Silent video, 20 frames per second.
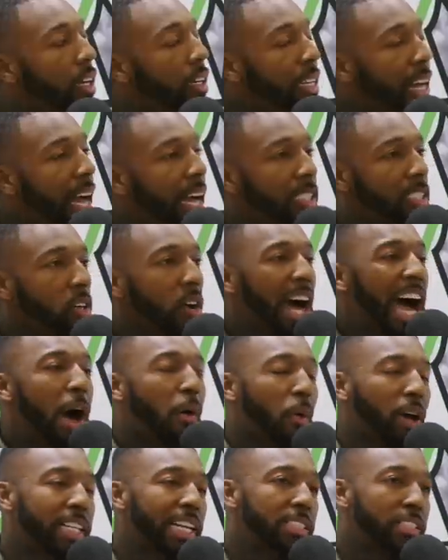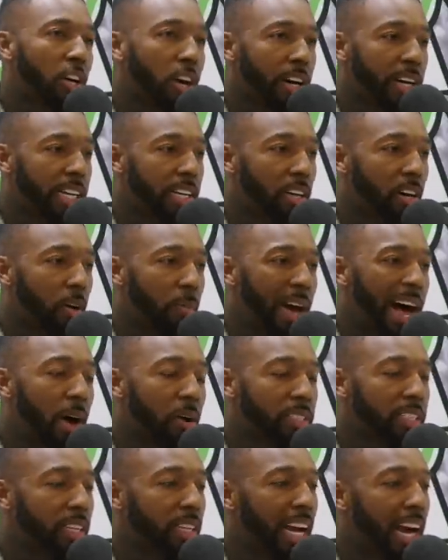Yeah, so I worked at Target. Um, I
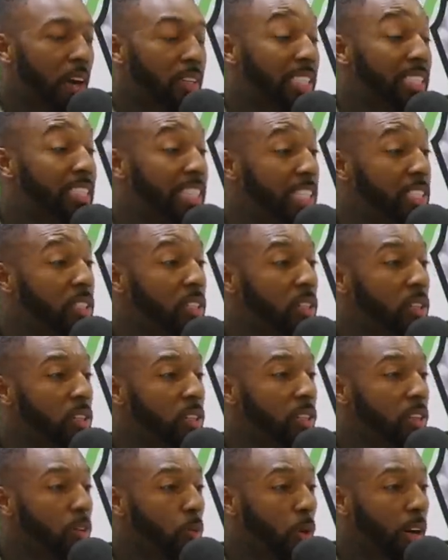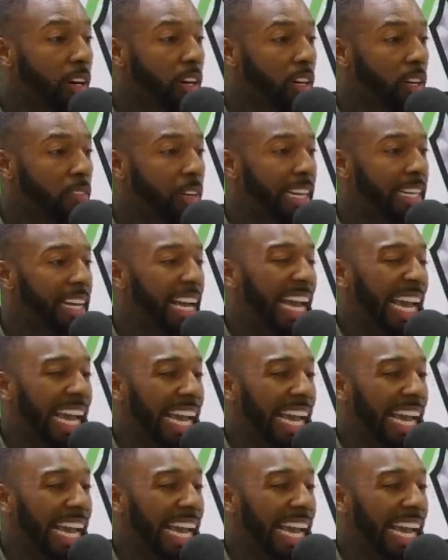was I was a seasonal worker in